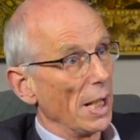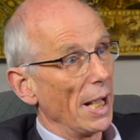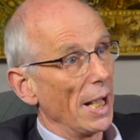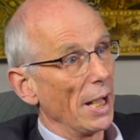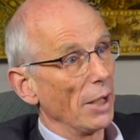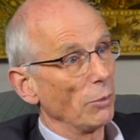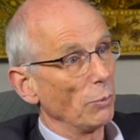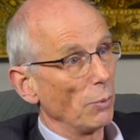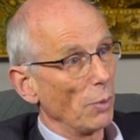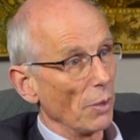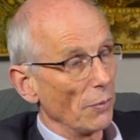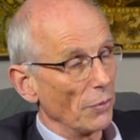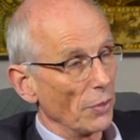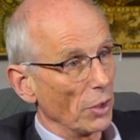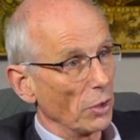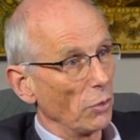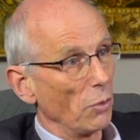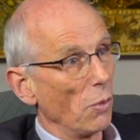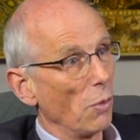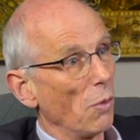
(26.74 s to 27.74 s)
and what
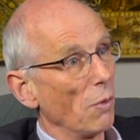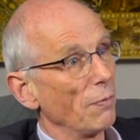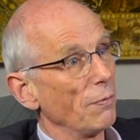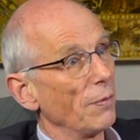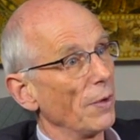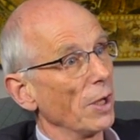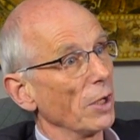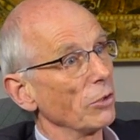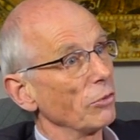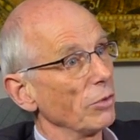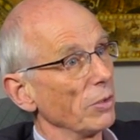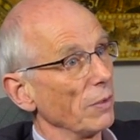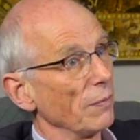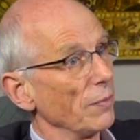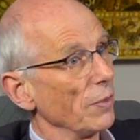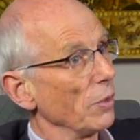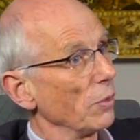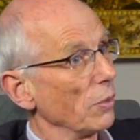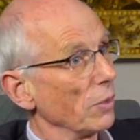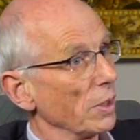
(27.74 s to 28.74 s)
the core function
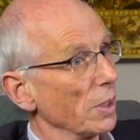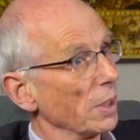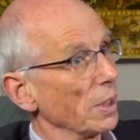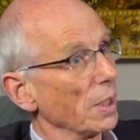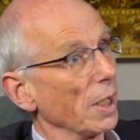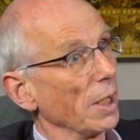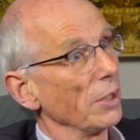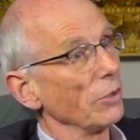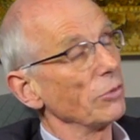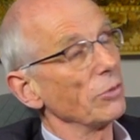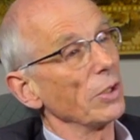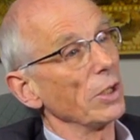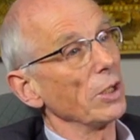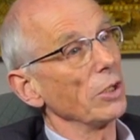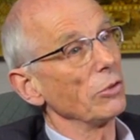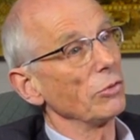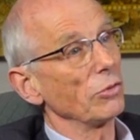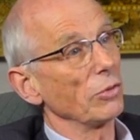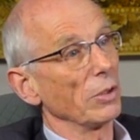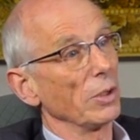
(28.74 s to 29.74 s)
of the
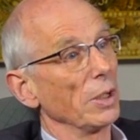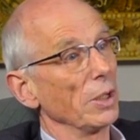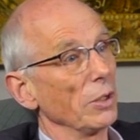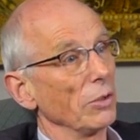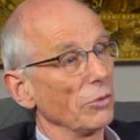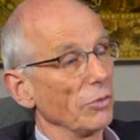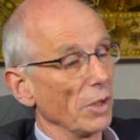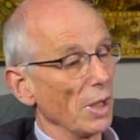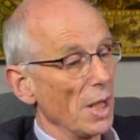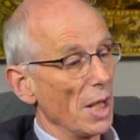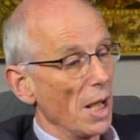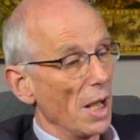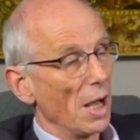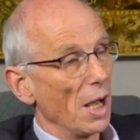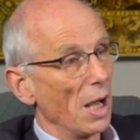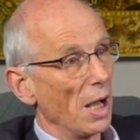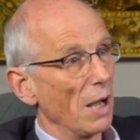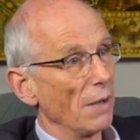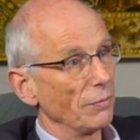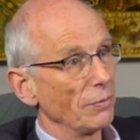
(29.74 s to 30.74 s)
organization is.
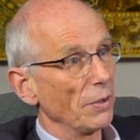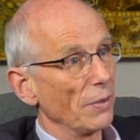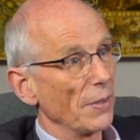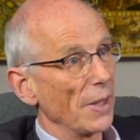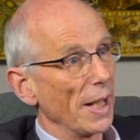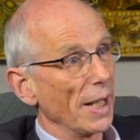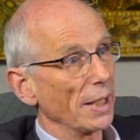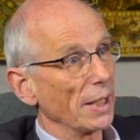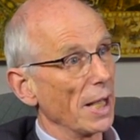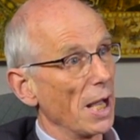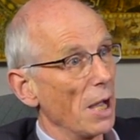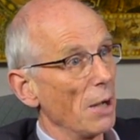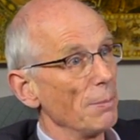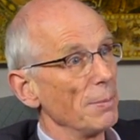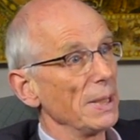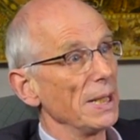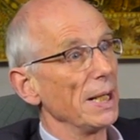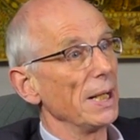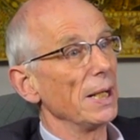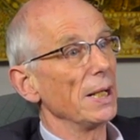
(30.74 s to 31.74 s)
After that, how
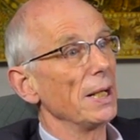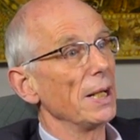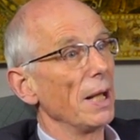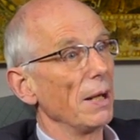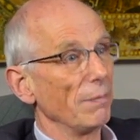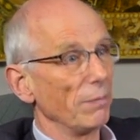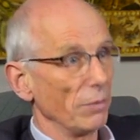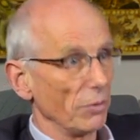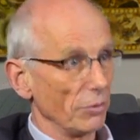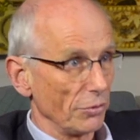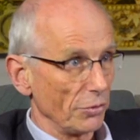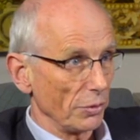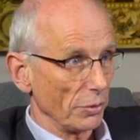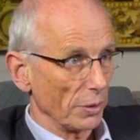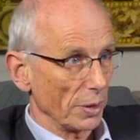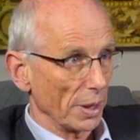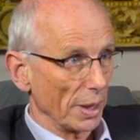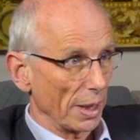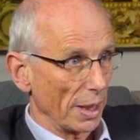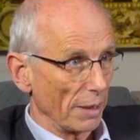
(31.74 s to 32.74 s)
many levels you're
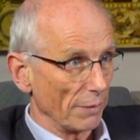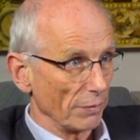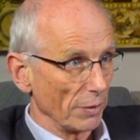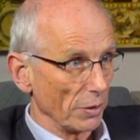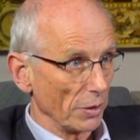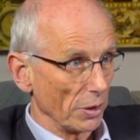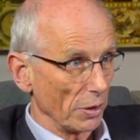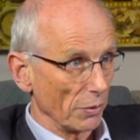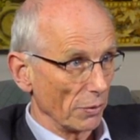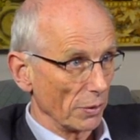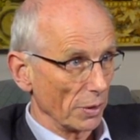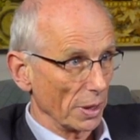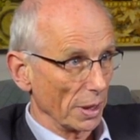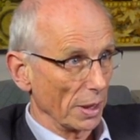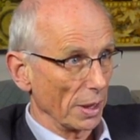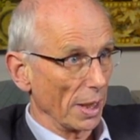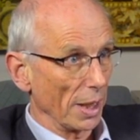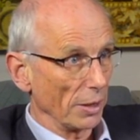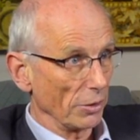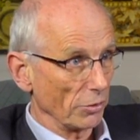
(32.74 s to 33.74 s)
going to have in the
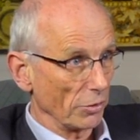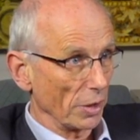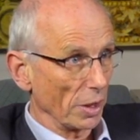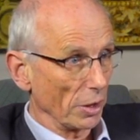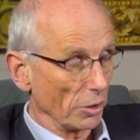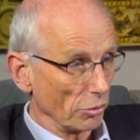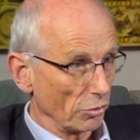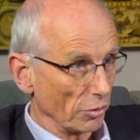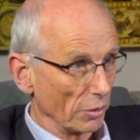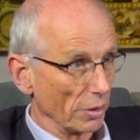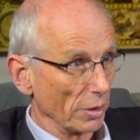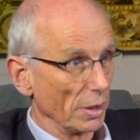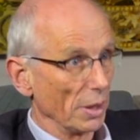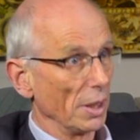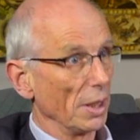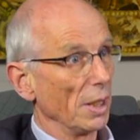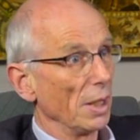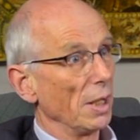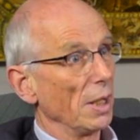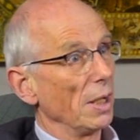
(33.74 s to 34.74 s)
organization.
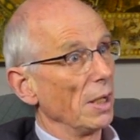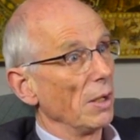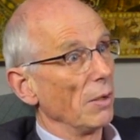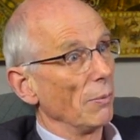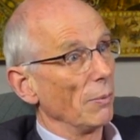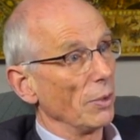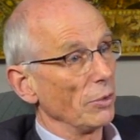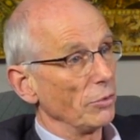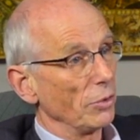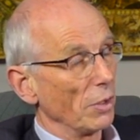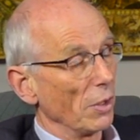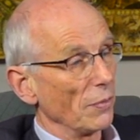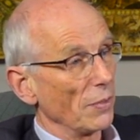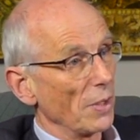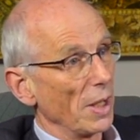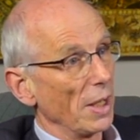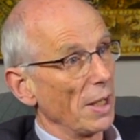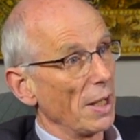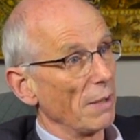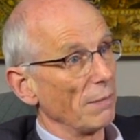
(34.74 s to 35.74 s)
Once you've got
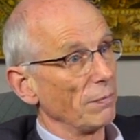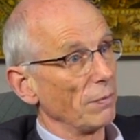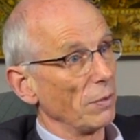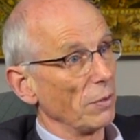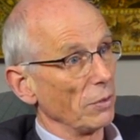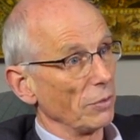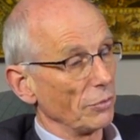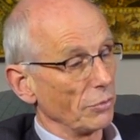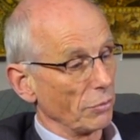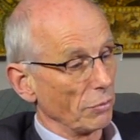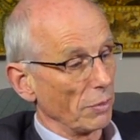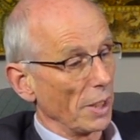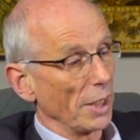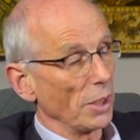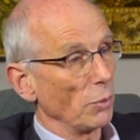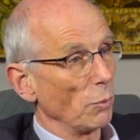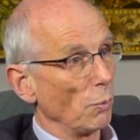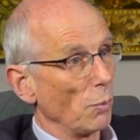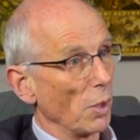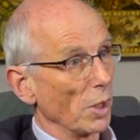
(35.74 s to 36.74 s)
the levels
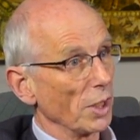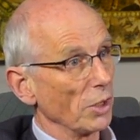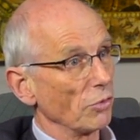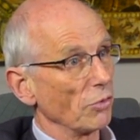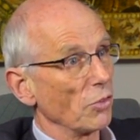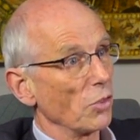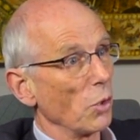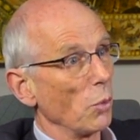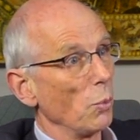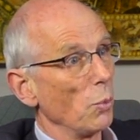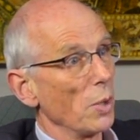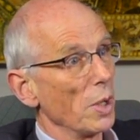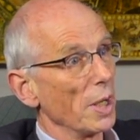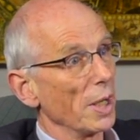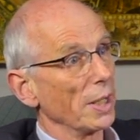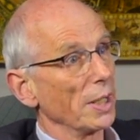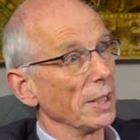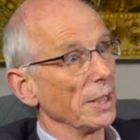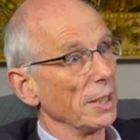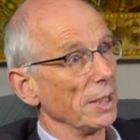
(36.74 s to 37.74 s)
right, what is the
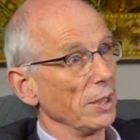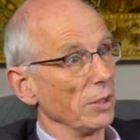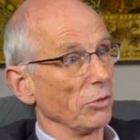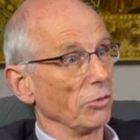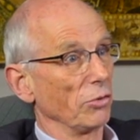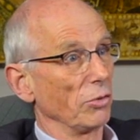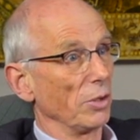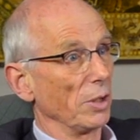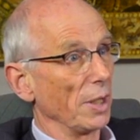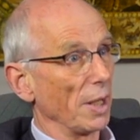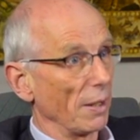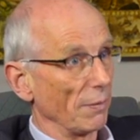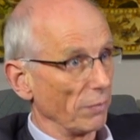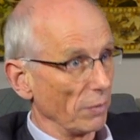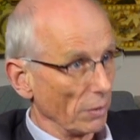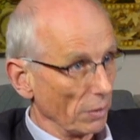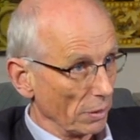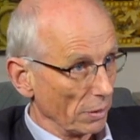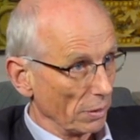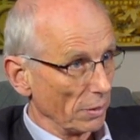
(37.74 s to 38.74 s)
work at each
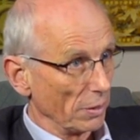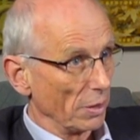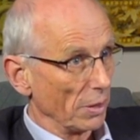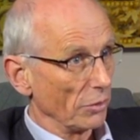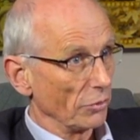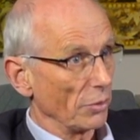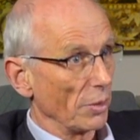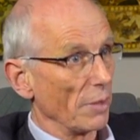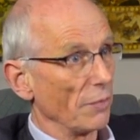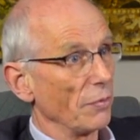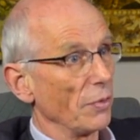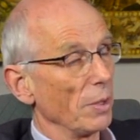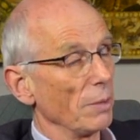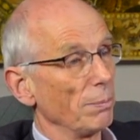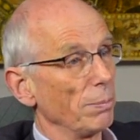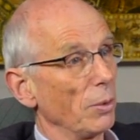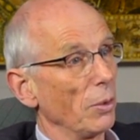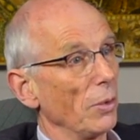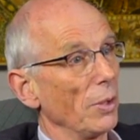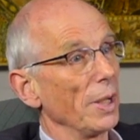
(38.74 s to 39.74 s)
level? So every
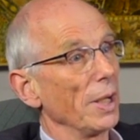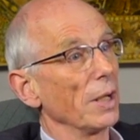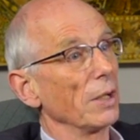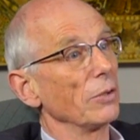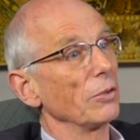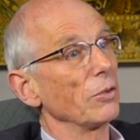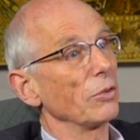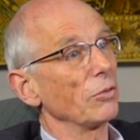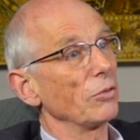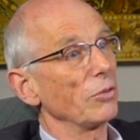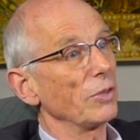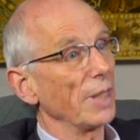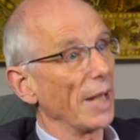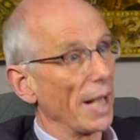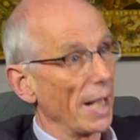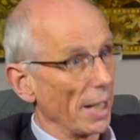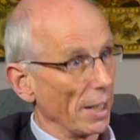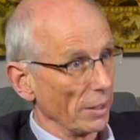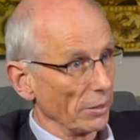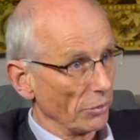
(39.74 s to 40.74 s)
employee
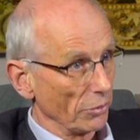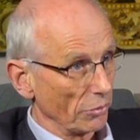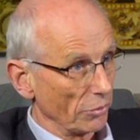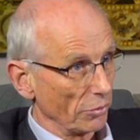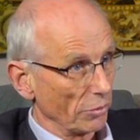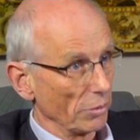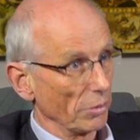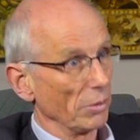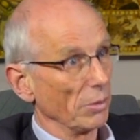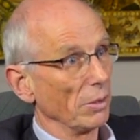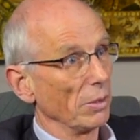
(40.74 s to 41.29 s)
understands